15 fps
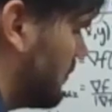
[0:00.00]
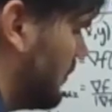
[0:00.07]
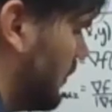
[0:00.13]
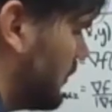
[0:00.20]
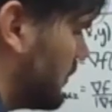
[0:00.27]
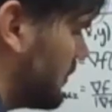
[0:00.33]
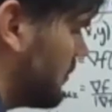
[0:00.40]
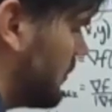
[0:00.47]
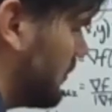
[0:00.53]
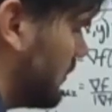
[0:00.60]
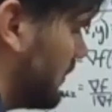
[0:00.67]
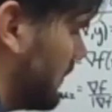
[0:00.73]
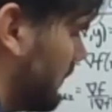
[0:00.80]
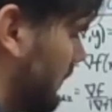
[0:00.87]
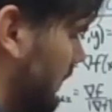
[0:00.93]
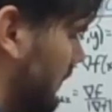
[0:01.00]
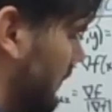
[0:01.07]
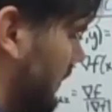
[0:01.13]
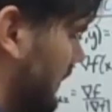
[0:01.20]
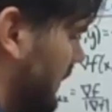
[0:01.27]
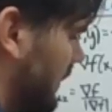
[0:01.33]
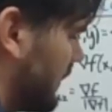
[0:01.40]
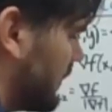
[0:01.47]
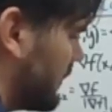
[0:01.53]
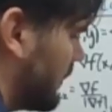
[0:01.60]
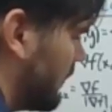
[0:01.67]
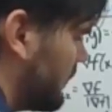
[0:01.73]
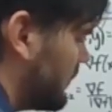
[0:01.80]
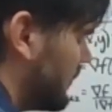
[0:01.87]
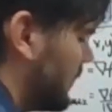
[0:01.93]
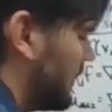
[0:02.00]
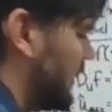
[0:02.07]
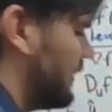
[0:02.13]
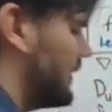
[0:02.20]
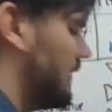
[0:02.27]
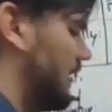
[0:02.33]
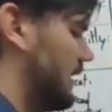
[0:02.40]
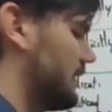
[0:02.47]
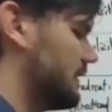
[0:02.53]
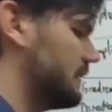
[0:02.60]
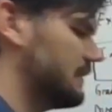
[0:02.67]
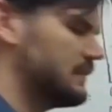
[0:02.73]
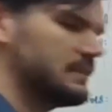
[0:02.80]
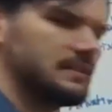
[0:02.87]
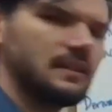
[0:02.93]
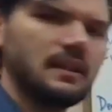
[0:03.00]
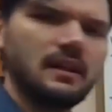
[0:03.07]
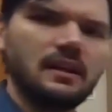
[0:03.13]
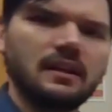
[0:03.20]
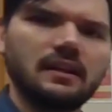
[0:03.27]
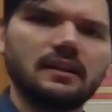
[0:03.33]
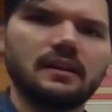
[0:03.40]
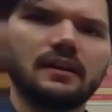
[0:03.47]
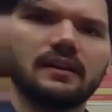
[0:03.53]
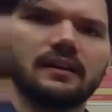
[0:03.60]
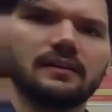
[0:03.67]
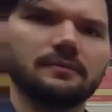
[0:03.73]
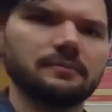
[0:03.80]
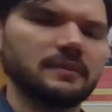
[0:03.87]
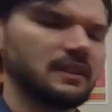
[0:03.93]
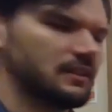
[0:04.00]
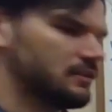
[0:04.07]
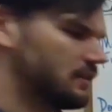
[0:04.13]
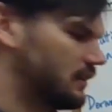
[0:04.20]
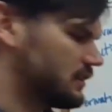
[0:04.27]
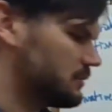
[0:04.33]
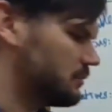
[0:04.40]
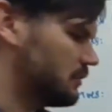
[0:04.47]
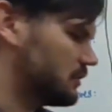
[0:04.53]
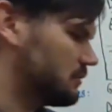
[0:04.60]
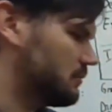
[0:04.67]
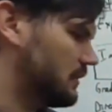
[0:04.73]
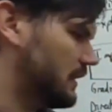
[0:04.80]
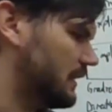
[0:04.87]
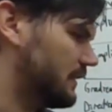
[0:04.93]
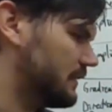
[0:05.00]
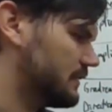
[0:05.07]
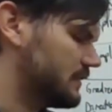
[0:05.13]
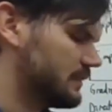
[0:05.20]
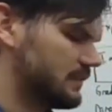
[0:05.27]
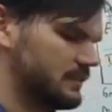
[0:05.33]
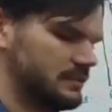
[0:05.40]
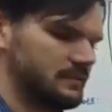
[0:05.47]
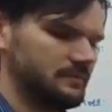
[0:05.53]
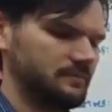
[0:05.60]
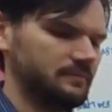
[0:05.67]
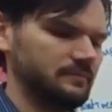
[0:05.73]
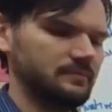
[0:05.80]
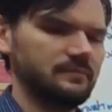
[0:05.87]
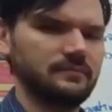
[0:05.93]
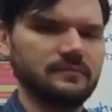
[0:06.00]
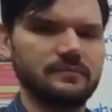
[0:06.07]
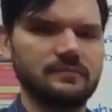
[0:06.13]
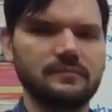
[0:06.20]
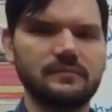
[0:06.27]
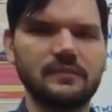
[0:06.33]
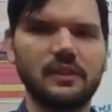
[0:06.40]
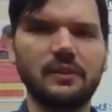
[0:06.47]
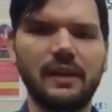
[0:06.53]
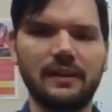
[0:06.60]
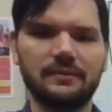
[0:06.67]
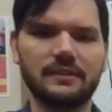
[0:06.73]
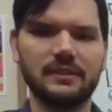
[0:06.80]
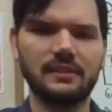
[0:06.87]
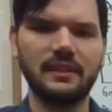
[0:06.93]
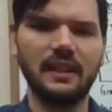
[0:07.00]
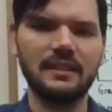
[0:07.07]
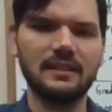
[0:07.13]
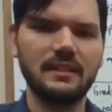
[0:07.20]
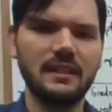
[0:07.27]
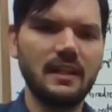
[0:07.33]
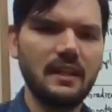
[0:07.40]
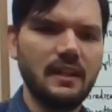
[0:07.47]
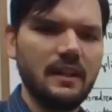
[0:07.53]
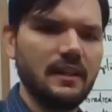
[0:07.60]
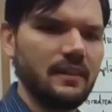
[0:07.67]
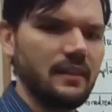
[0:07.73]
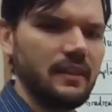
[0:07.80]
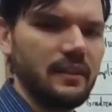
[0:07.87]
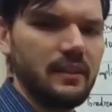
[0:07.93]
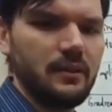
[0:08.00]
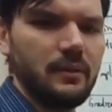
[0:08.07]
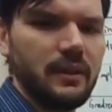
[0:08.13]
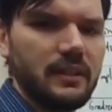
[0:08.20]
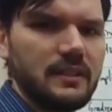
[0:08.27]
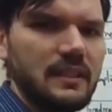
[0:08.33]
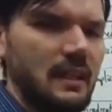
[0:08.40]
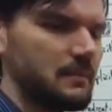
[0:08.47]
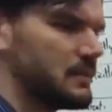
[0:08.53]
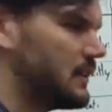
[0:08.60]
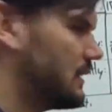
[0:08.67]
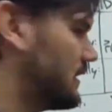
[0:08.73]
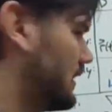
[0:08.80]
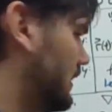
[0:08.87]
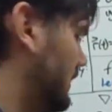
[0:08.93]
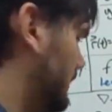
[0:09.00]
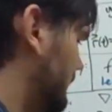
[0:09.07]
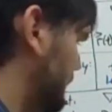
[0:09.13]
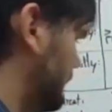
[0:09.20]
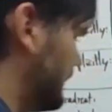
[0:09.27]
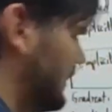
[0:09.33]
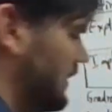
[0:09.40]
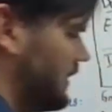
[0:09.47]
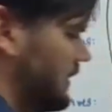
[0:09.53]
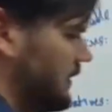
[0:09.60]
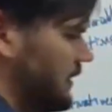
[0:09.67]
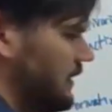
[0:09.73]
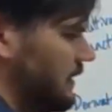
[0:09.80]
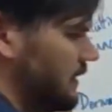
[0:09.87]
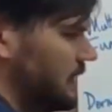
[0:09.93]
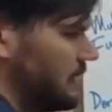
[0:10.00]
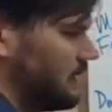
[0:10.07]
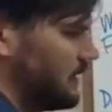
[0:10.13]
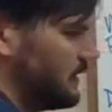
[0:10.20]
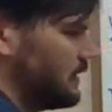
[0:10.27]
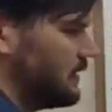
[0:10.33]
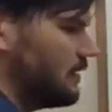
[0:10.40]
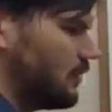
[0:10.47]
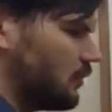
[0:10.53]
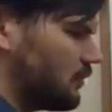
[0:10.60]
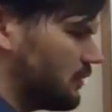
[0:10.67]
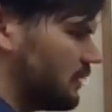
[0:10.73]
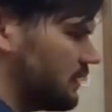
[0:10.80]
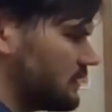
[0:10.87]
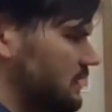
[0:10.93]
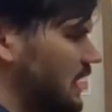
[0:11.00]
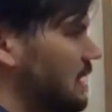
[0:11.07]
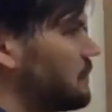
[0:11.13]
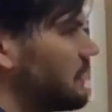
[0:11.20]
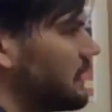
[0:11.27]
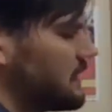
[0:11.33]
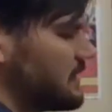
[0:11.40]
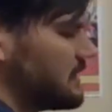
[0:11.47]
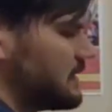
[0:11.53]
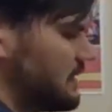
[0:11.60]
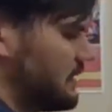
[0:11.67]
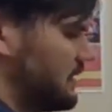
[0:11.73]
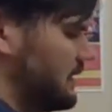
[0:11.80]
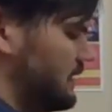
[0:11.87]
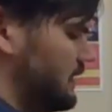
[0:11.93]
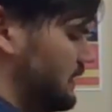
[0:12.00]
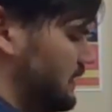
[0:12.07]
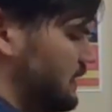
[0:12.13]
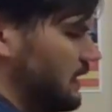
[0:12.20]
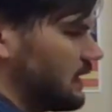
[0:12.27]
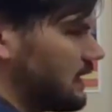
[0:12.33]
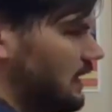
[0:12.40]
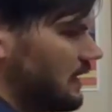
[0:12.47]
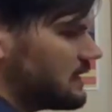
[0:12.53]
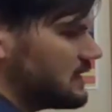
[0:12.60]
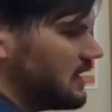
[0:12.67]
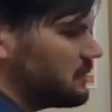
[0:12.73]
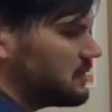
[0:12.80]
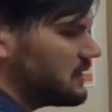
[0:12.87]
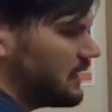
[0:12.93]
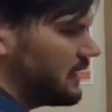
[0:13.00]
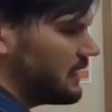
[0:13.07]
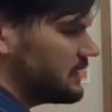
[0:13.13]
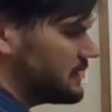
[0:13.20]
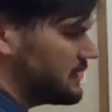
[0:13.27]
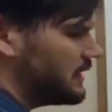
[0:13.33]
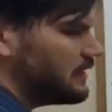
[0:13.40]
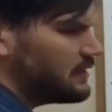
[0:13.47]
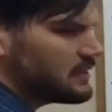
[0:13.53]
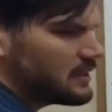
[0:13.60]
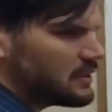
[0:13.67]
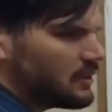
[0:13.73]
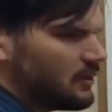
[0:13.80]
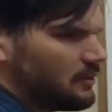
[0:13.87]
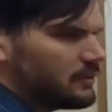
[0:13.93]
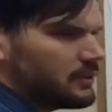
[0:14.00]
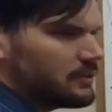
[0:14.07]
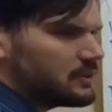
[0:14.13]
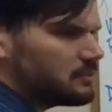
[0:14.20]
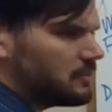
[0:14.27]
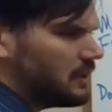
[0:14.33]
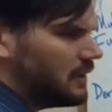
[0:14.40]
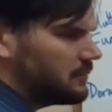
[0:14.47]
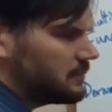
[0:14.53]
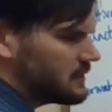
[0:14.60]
to a multiple of the gradient of g, and that is Lagrange multipliers. Okay, so that's the quick snapshot of the overall topics, concepts, and skills. Let's go and do some